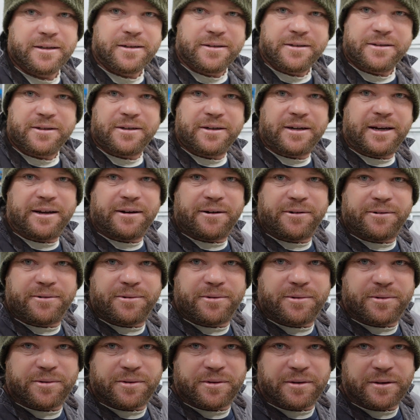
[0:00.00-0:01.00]
So now,
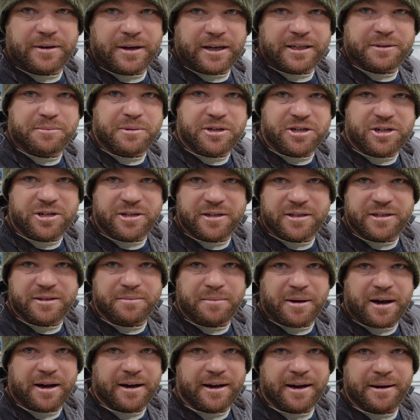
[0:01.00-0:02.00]
next mission is
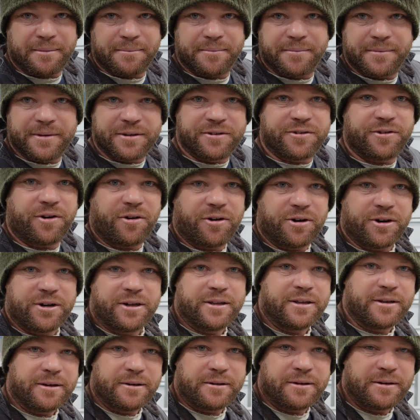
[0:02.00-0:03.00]
mark up the side of
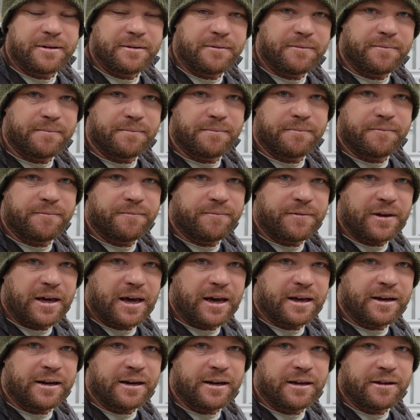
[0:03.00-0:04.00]
the
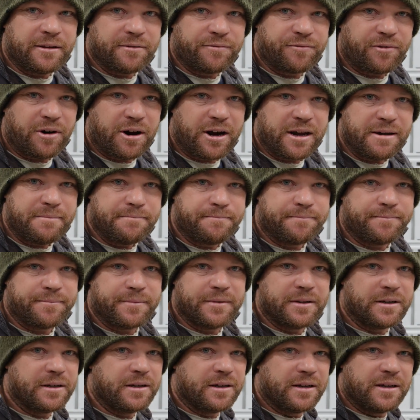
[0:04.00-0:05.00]
van here, the frame.
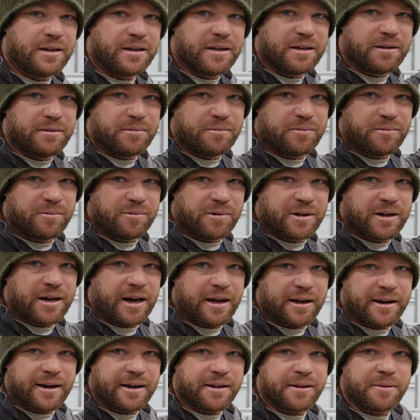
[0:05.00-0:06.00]
We'll
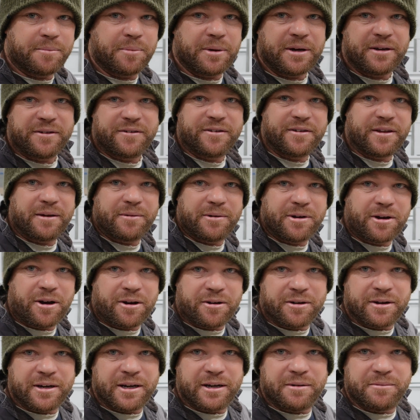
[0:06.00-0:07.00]
cut out the pieces that we don't
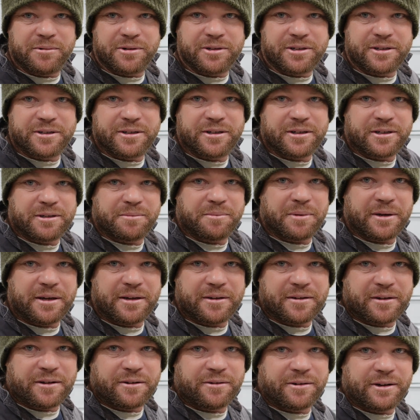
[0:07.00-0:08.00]
need, which is this
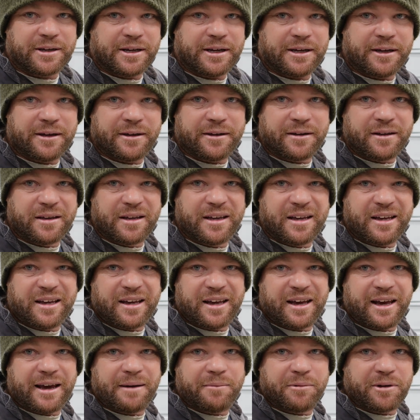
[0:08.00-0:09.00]
piece along here,
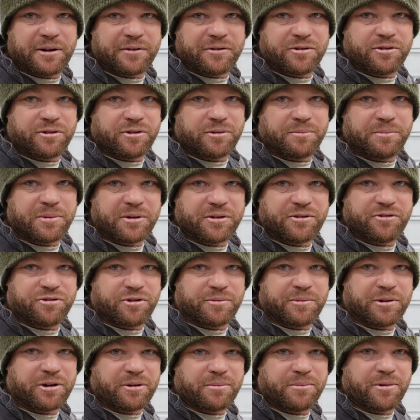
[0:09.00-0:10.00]
and we're going to have to do a bit of
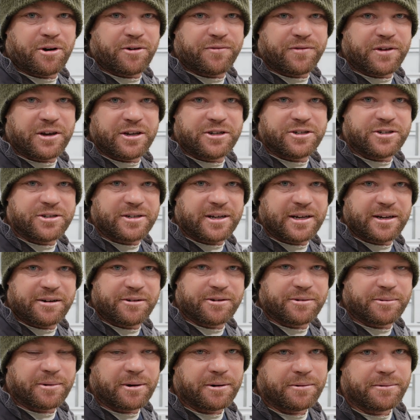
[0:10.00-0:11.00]
trimming on both edges here
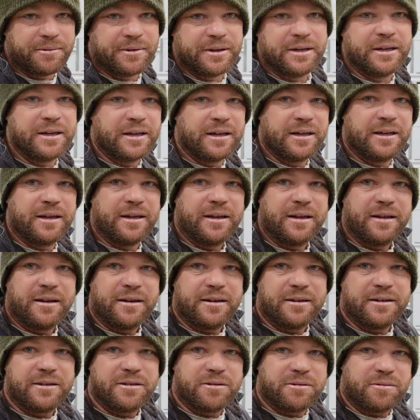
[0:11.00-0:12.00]
as well.
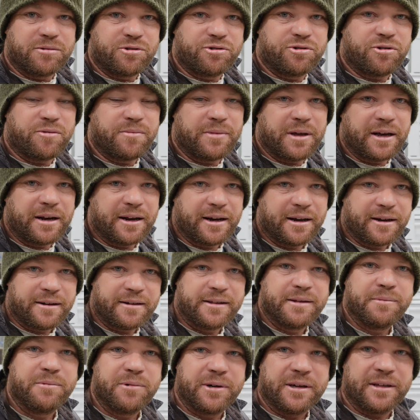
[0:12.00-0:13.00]
So we'll trim that out and
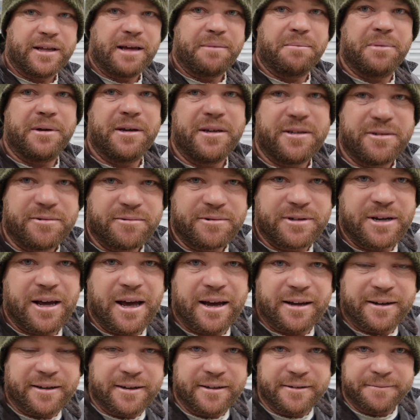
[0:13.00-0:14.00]
then we'll get that piece all
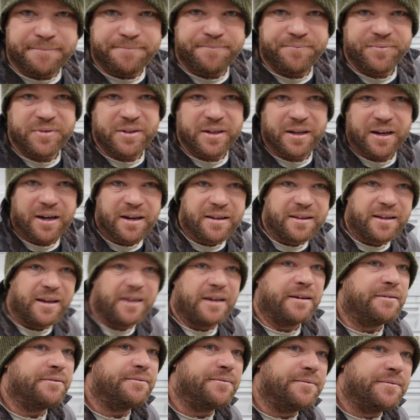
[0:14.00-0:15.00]
tacked in, and
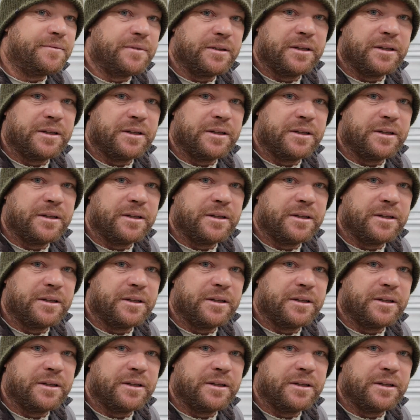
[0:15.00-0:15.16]
then